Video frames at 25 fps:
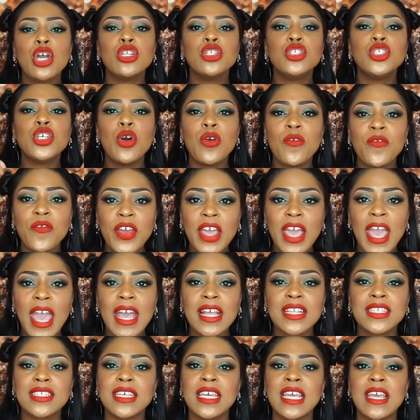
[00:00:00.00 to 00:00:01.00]
Don't
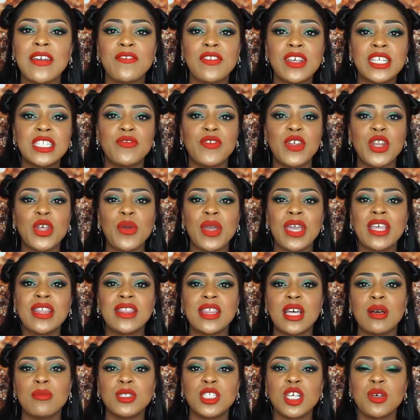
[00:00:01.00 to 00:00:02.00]
forget to give this video a
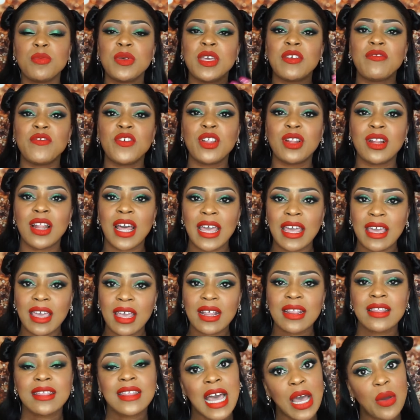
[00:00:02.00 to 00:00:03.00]
thumbs up if you like
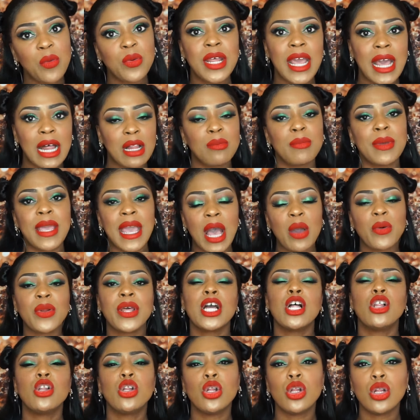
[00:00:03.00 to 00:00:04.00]
it. That would help me out
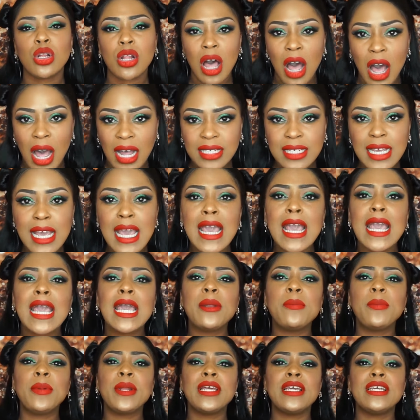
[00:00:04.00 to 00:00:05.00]
a lot.
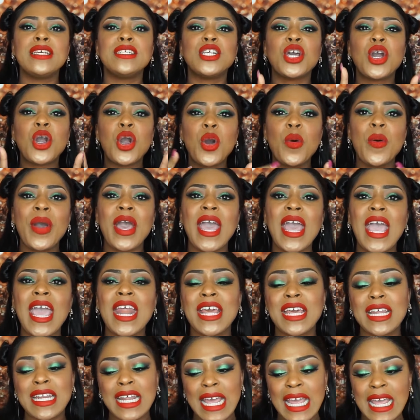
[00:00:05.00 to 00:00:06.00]
And please go
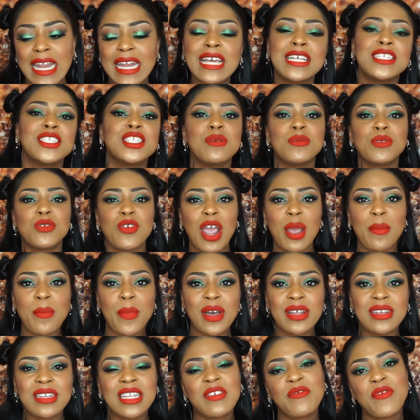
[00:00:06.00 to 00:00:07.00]
ahead and hit that subscribe
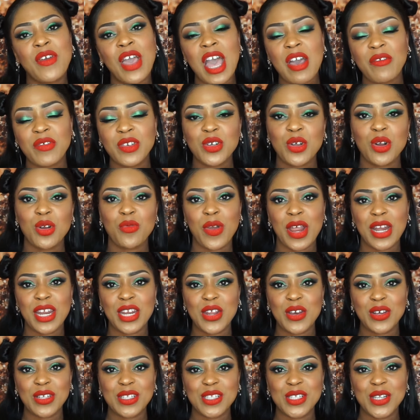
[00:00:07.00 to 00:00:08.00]
button if you haven't already
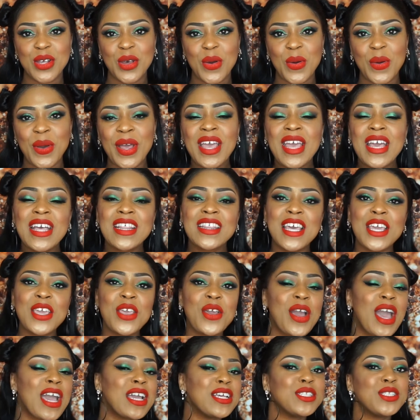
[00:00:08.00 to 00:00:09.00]
done so. Thank
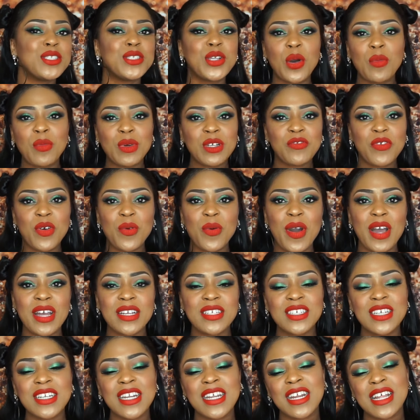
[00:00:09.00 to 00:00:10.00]
you guys so much for
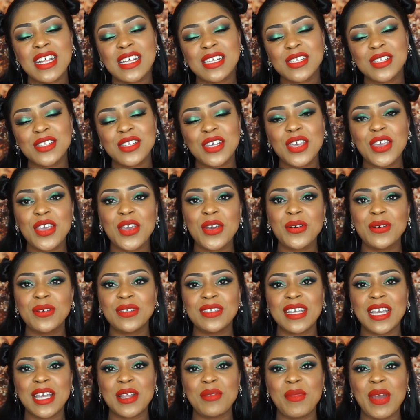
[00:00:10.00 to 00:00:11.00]
watching, and I'll see you
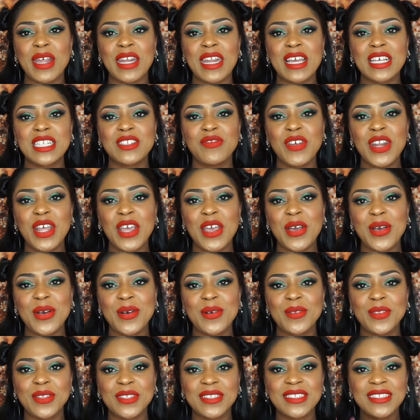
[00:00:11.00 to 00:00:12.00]
in my next
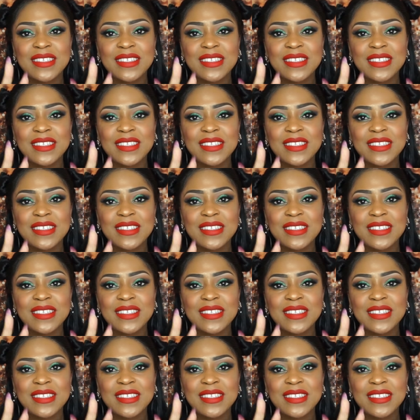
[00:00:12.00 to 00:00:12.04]
video.